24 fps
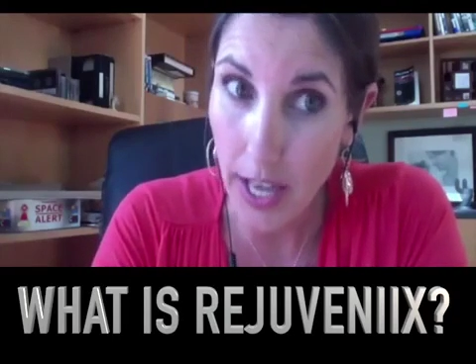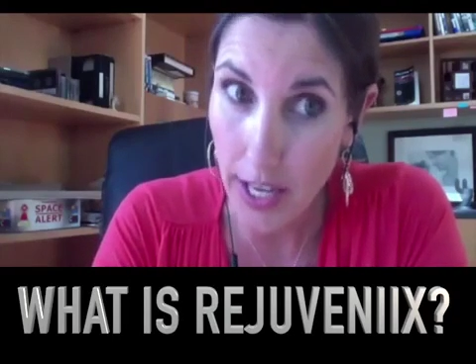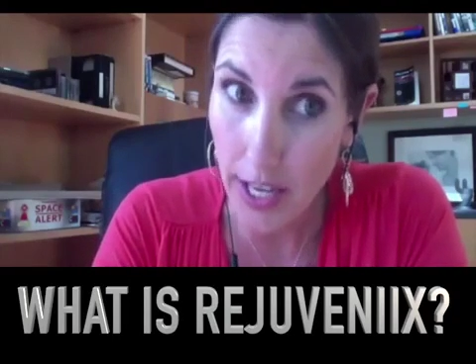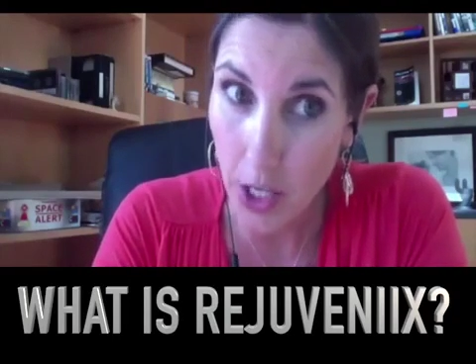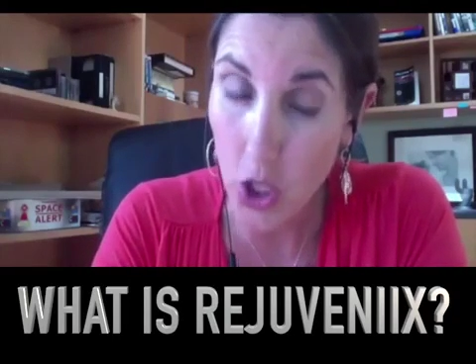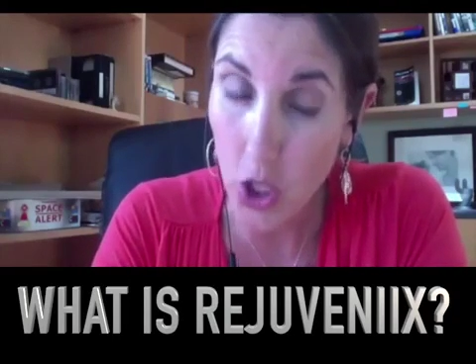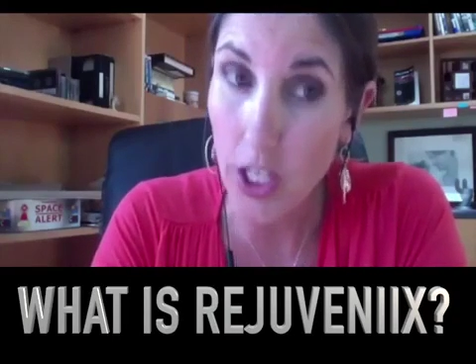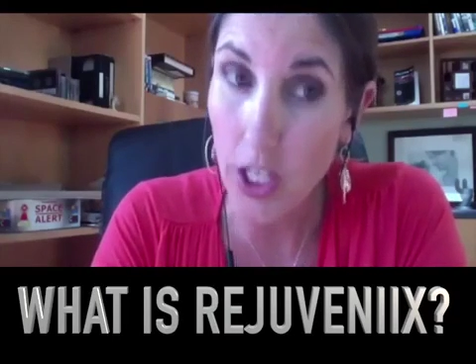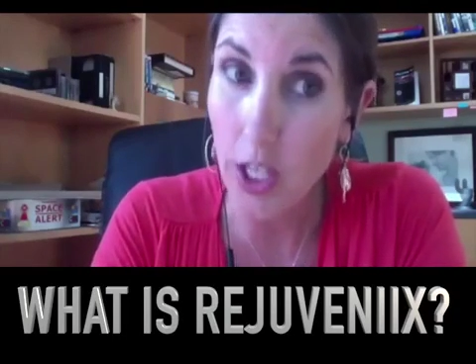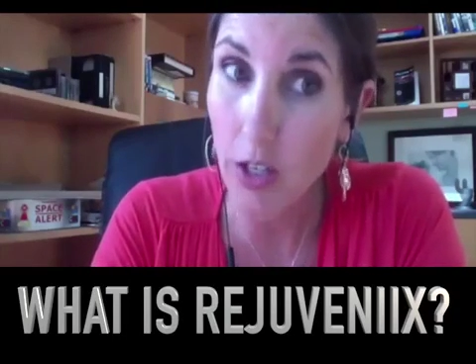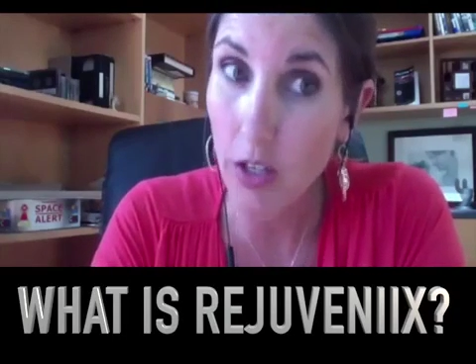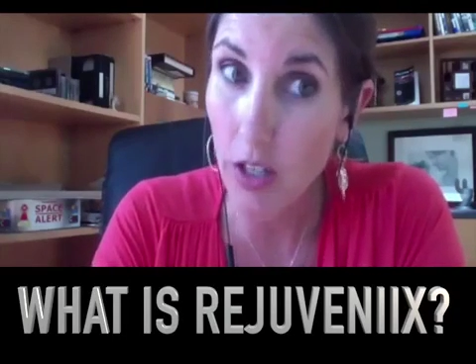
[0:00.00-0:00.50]

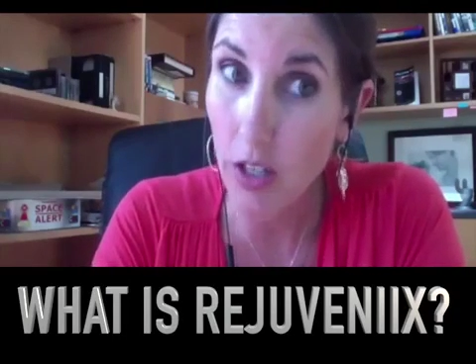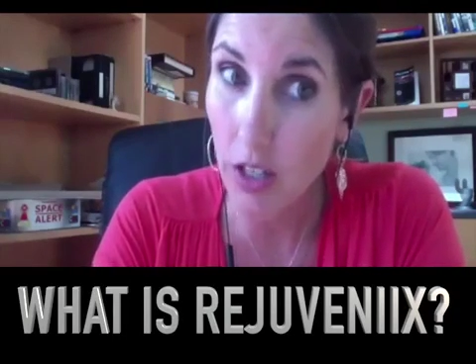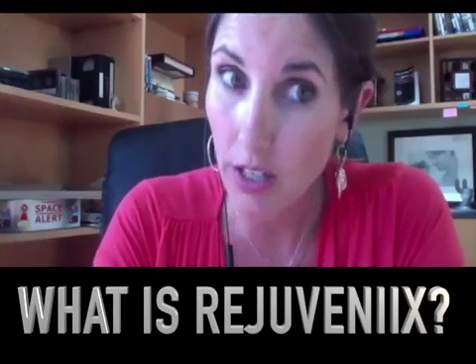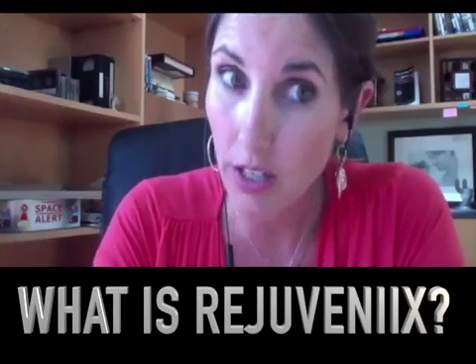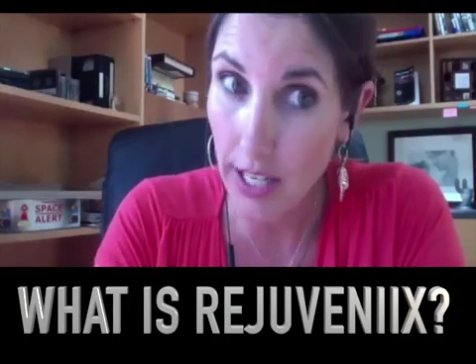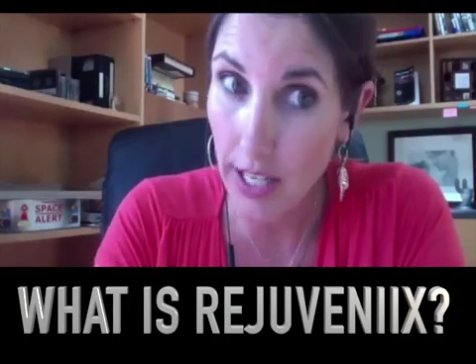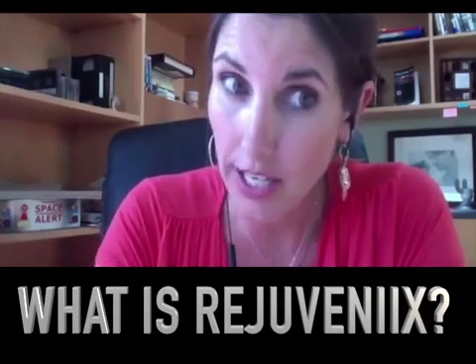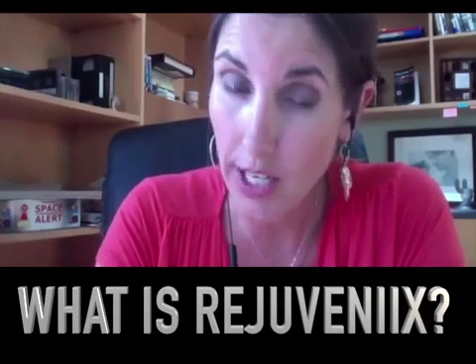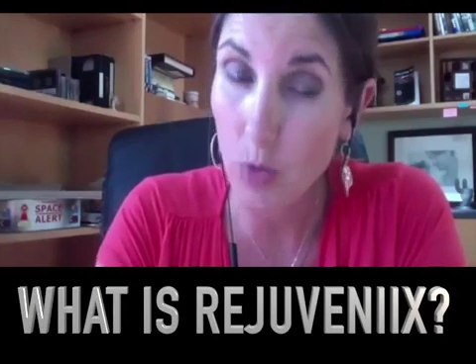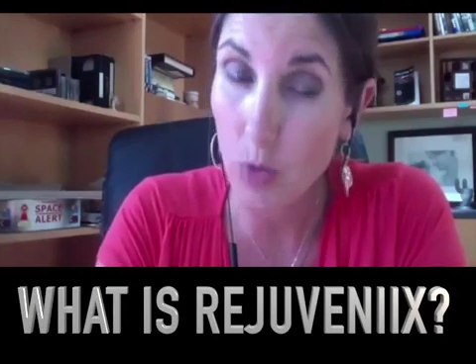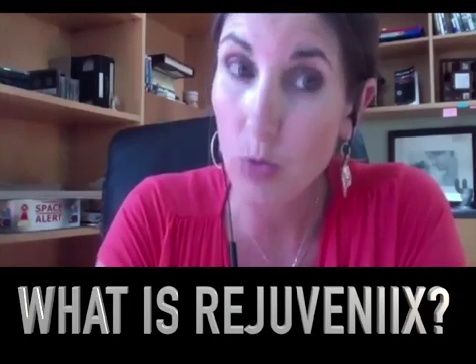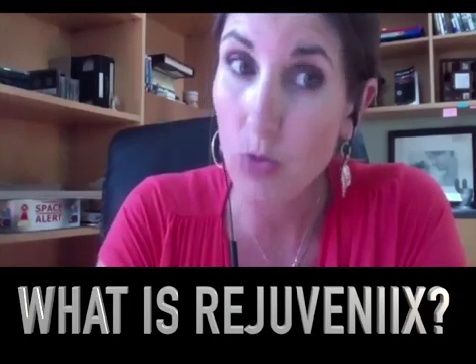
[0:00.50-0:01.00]

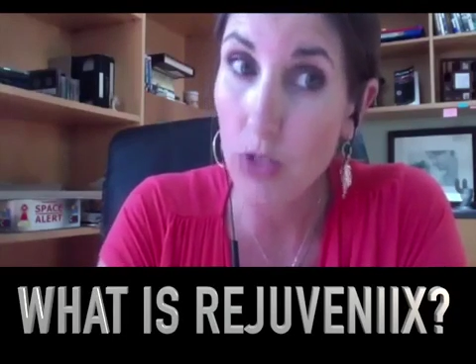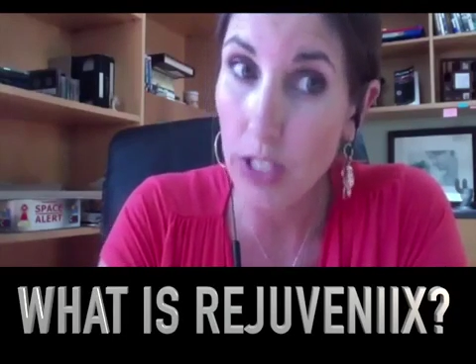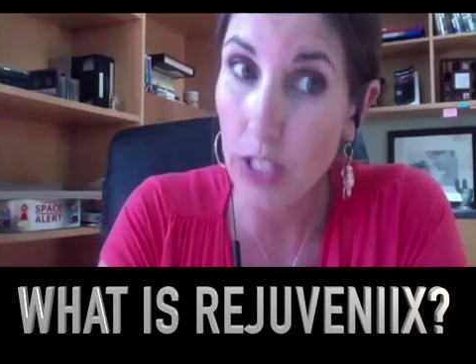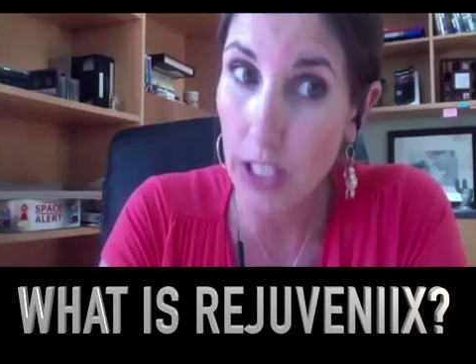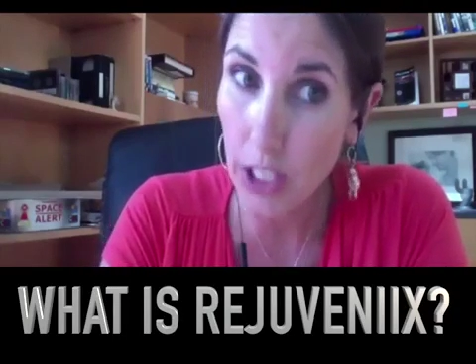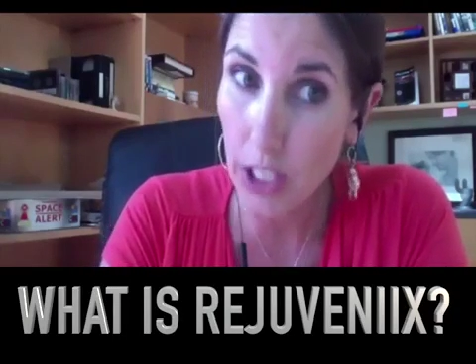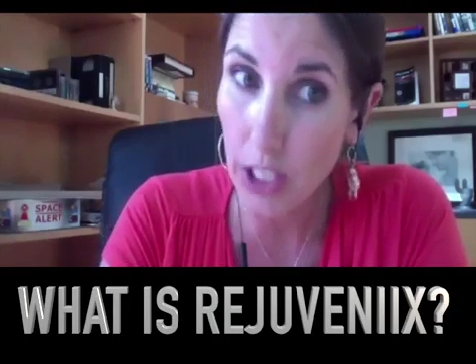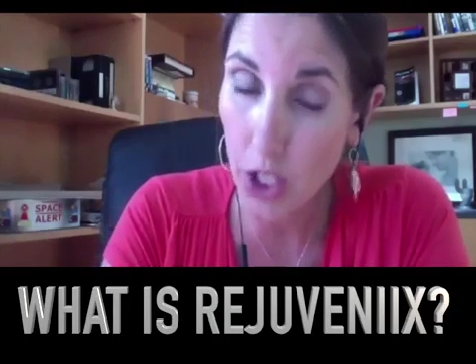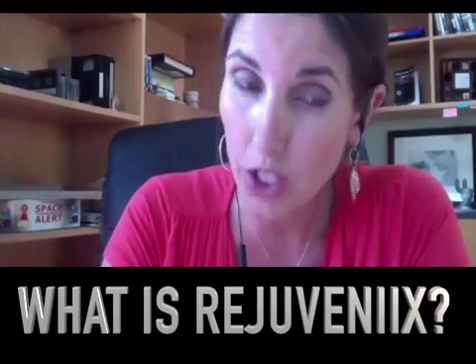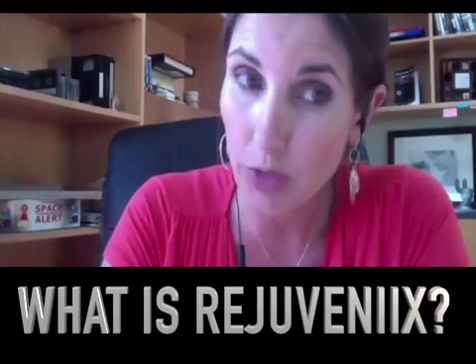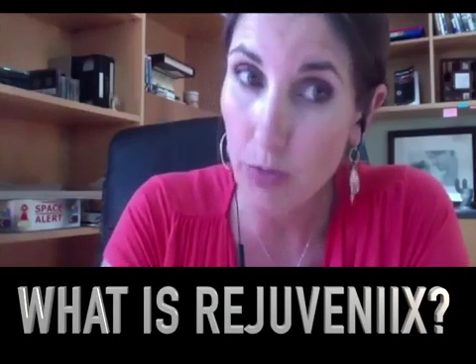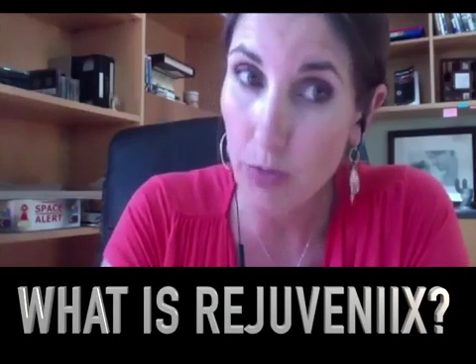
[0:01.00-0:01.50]
getting really good